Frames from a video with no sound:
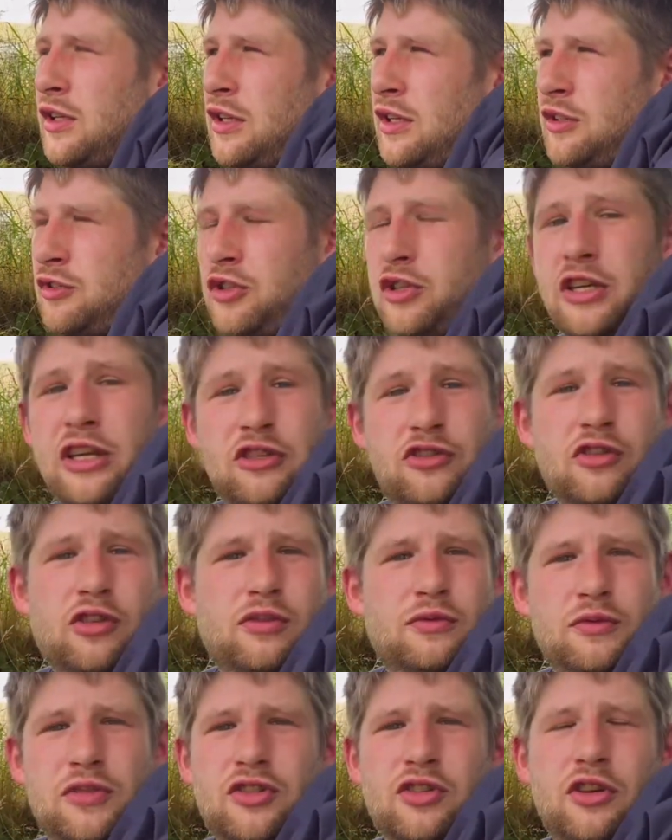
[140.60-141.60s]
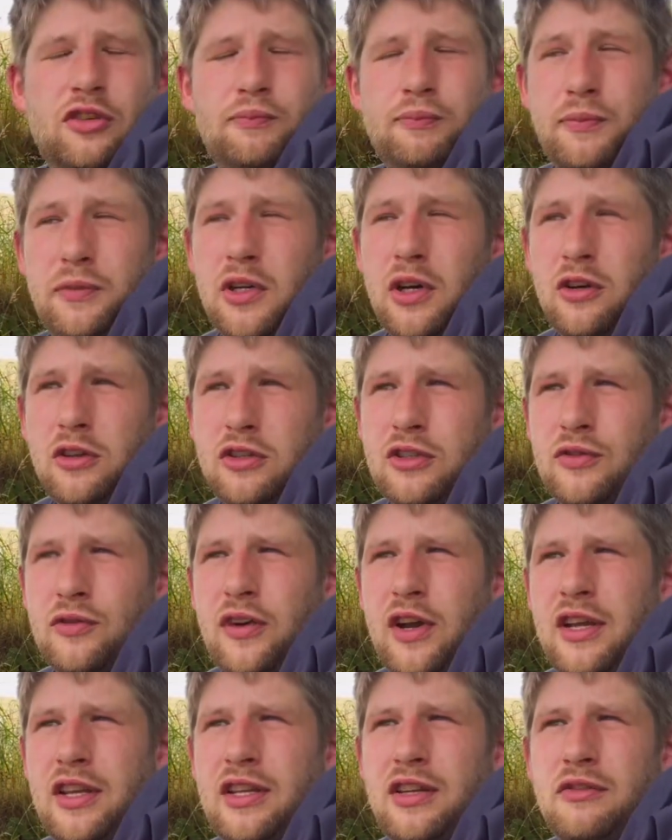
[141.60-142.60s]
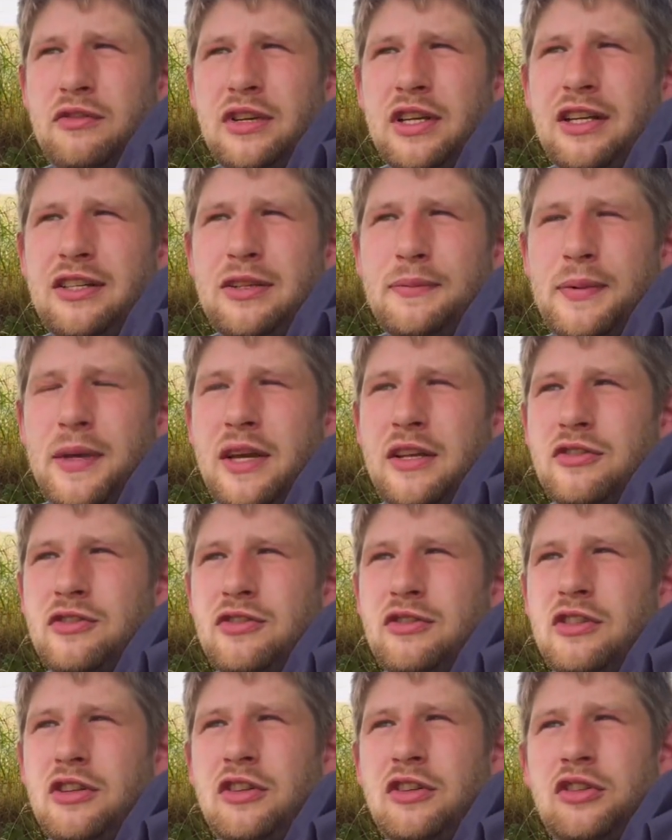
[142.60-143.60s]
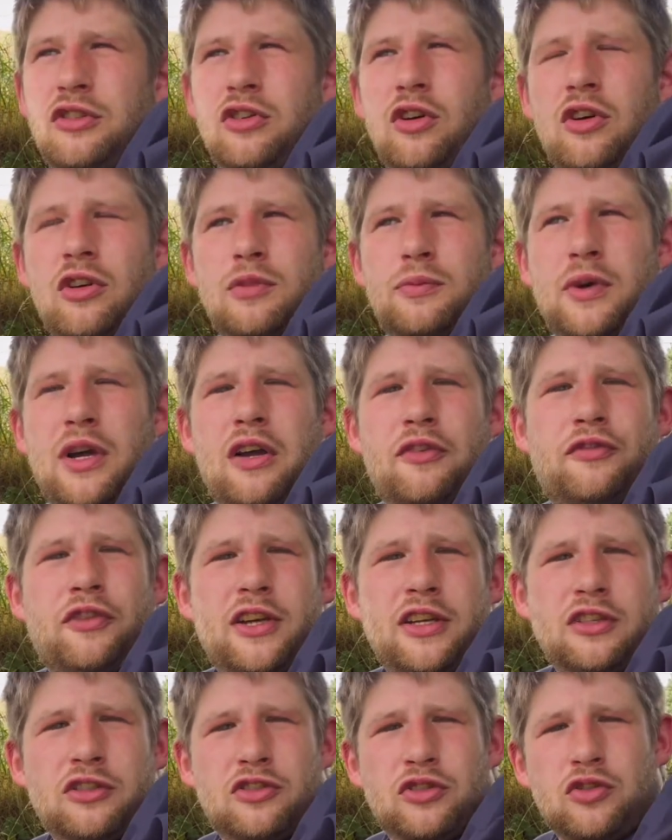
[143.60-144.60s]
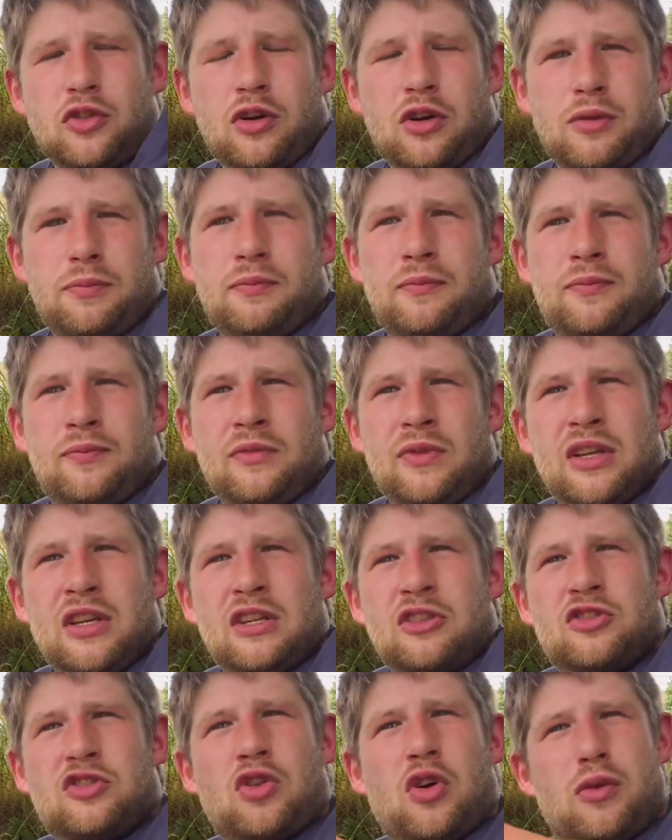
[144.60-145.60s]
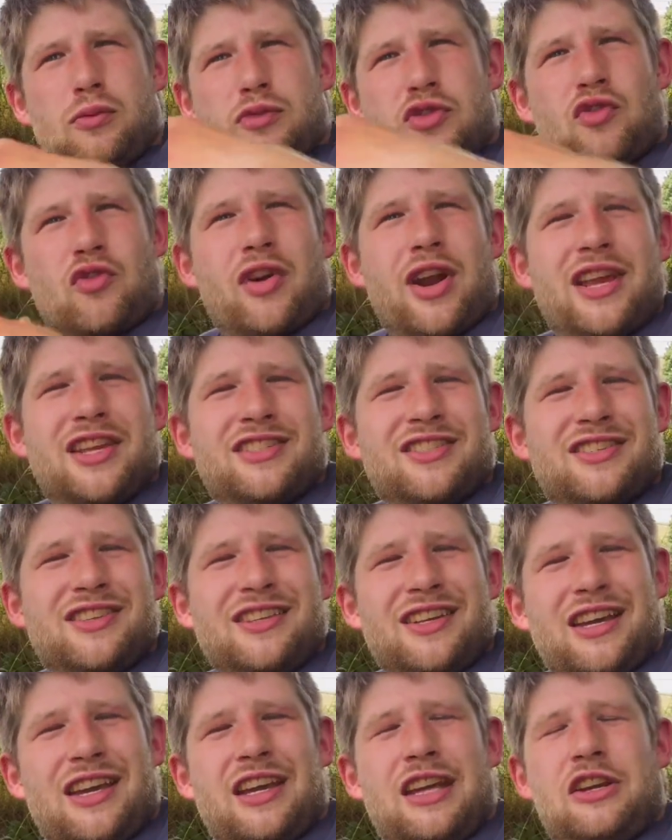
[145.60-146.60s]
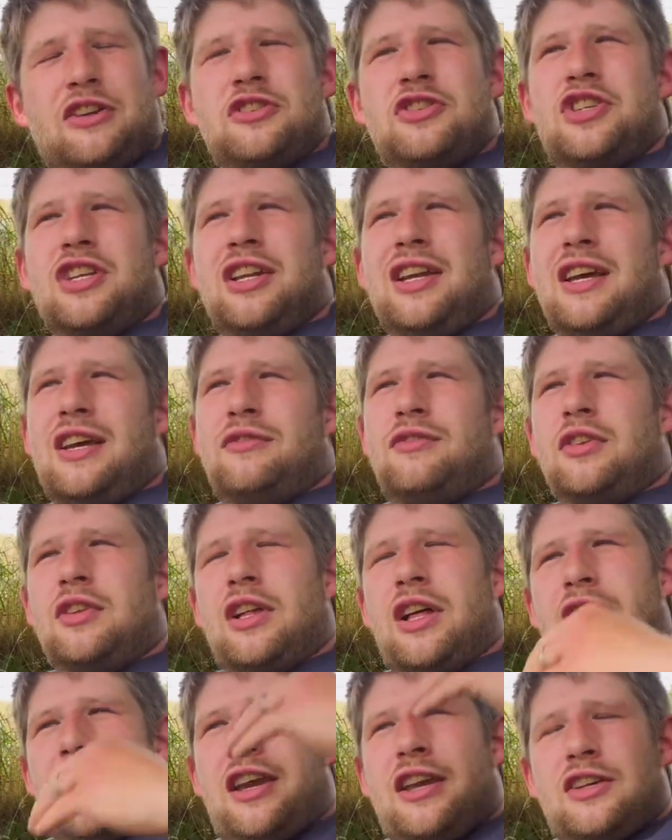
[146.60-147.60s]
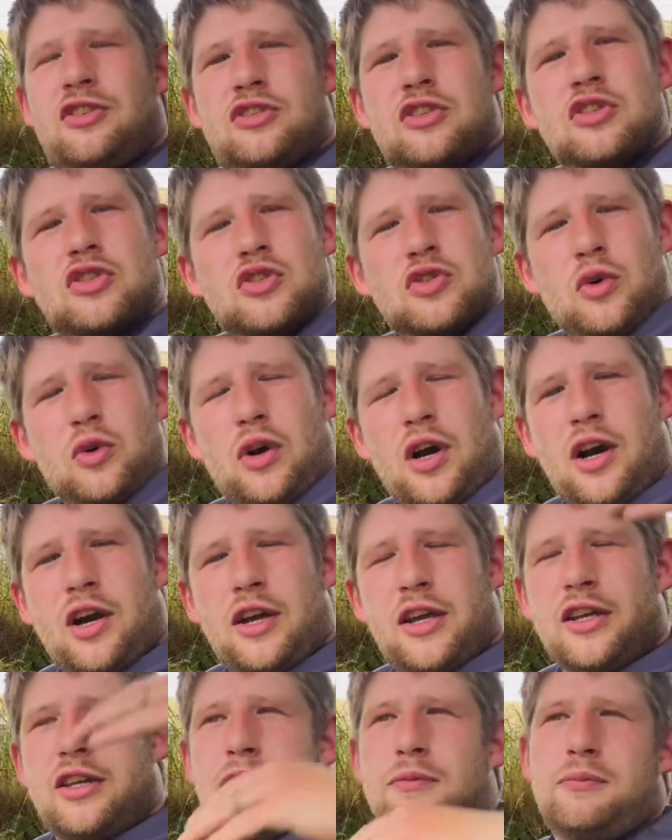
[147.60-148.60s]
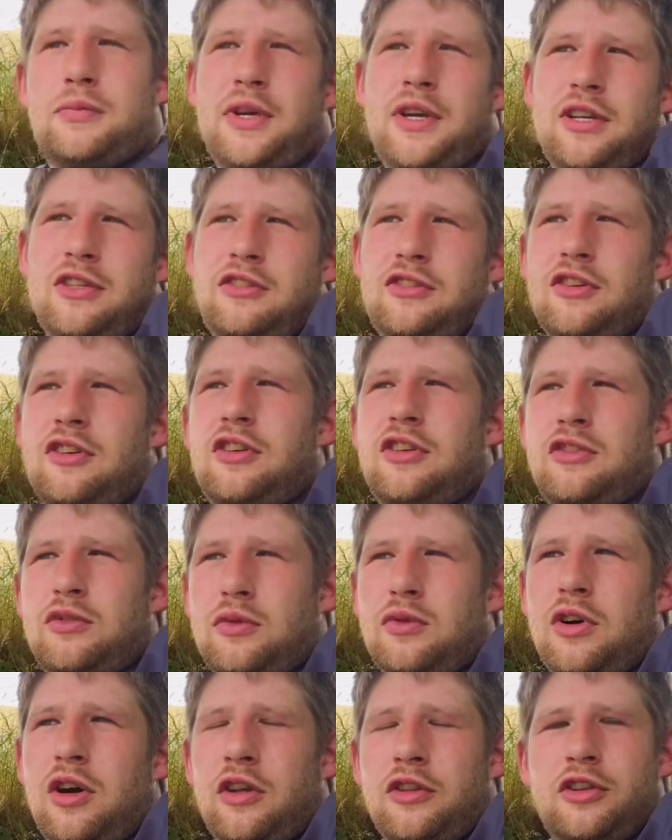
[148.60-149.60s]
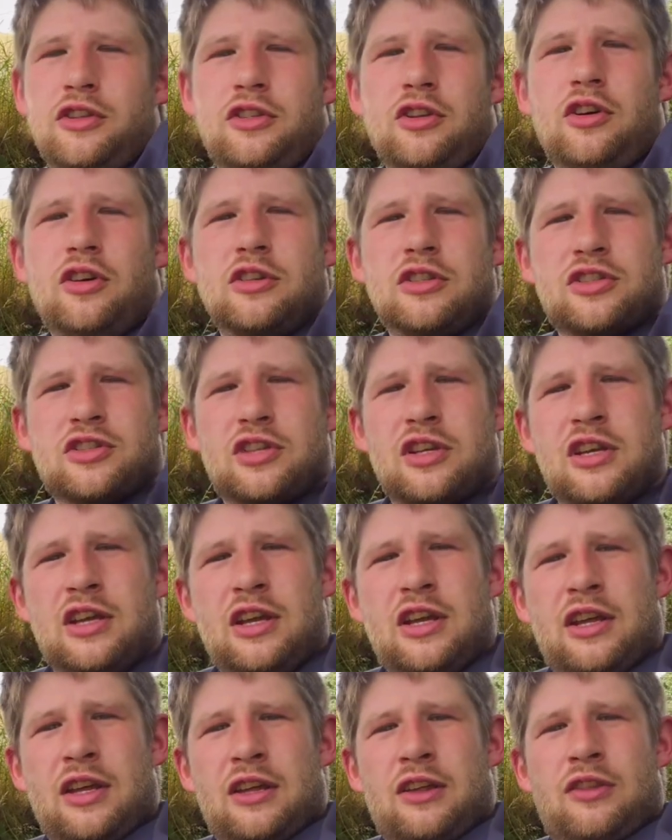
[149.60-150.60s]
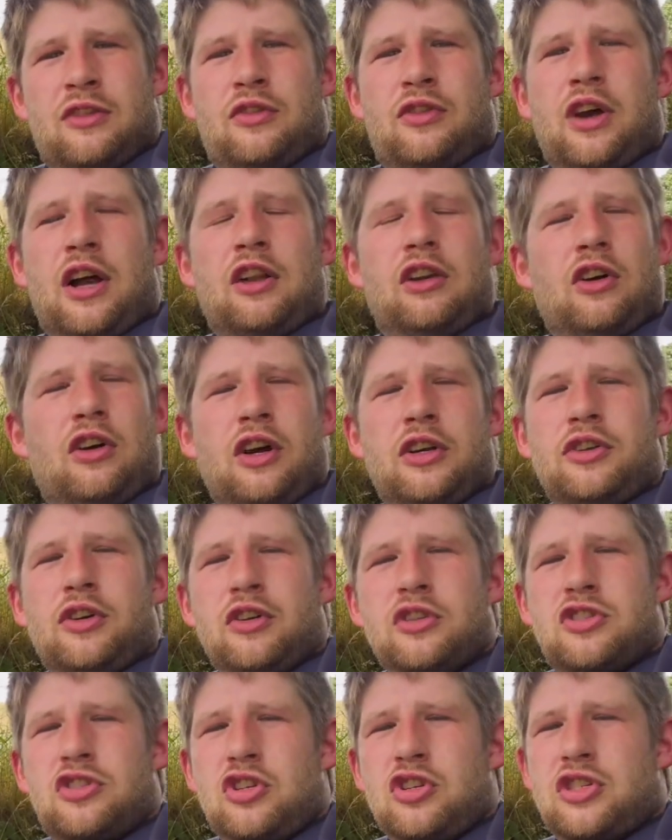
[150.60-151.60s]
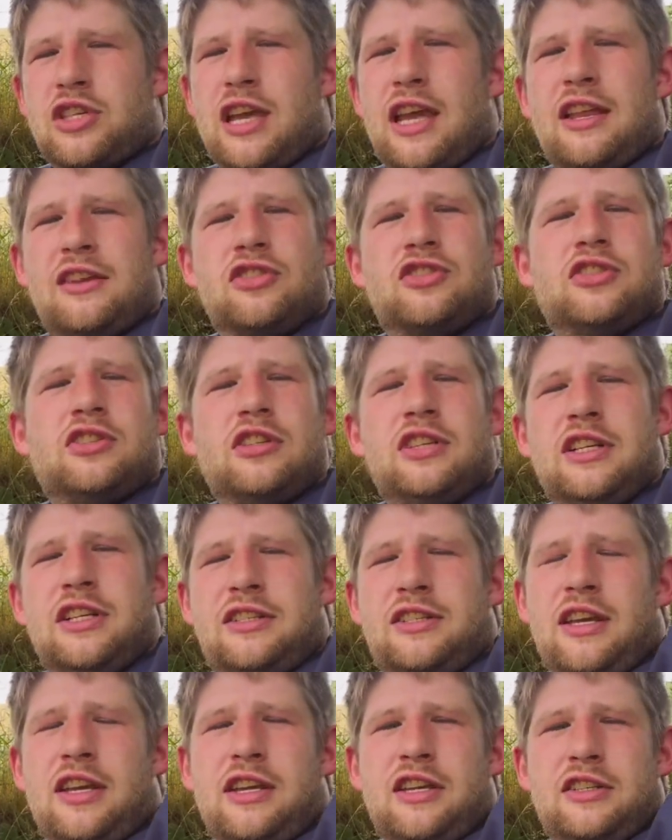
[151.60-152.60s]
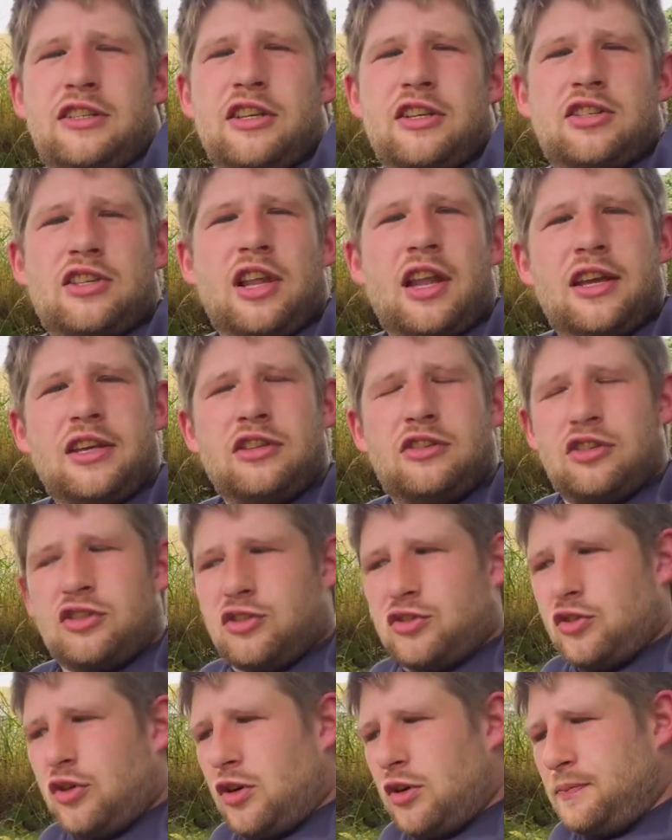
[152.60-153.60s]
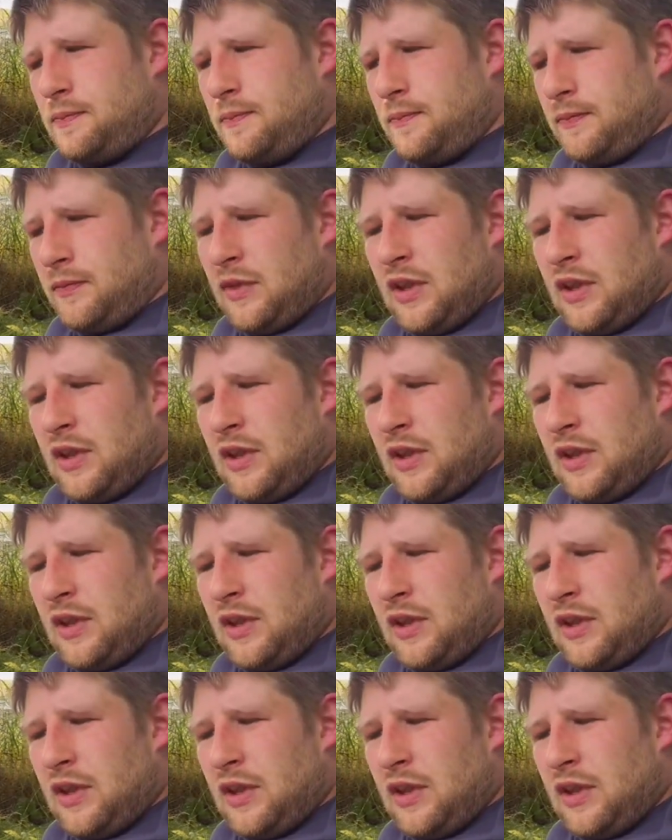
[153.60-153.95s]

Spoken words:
She gets on with some dogs fine, it really depends on the other dog, but I find Storm's resting energy level is so high compared to other dogs that a lot of dogs just instantly take a dislike to Storm.